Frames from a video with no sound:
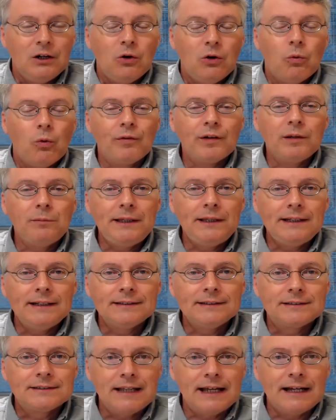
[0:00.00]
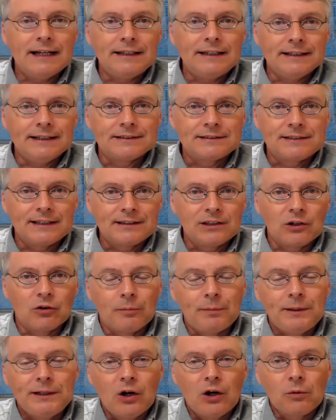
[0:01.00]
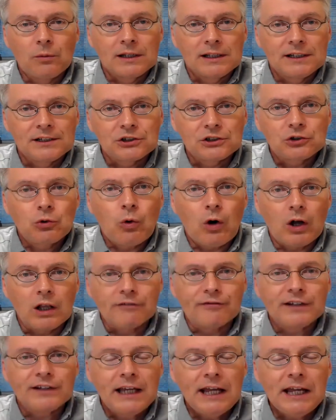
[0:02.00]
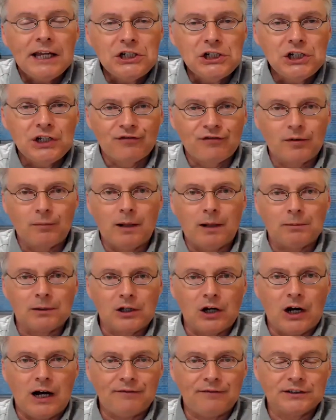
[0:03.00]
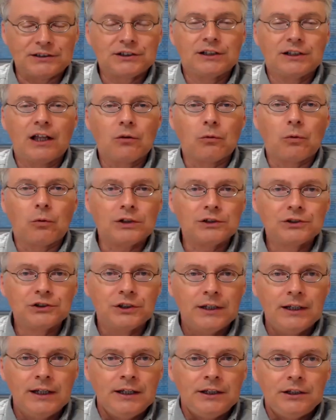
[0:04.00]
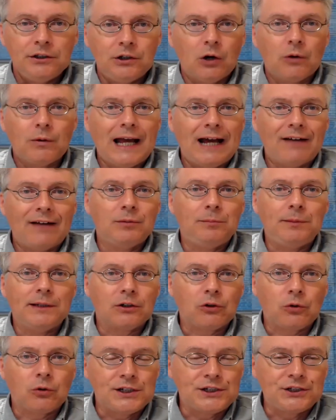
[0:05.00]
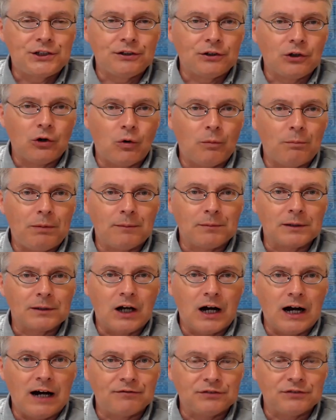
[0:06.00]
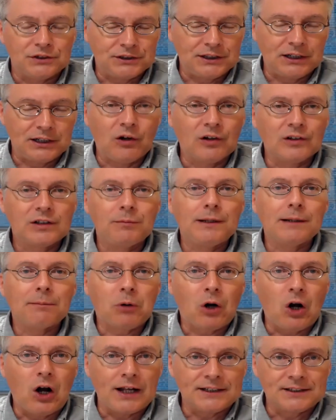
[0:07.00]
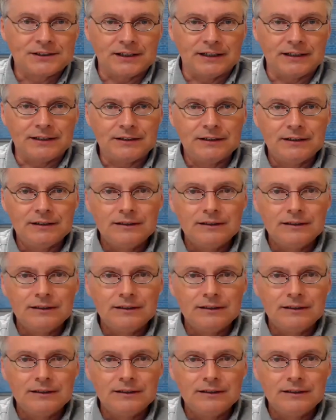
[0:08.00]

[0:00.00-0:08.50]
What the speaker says: What we mean instead is that there will be no religious qualification for public office. In other words, you don't have to be a Christian to hold public office. You don't have to be a Protestant.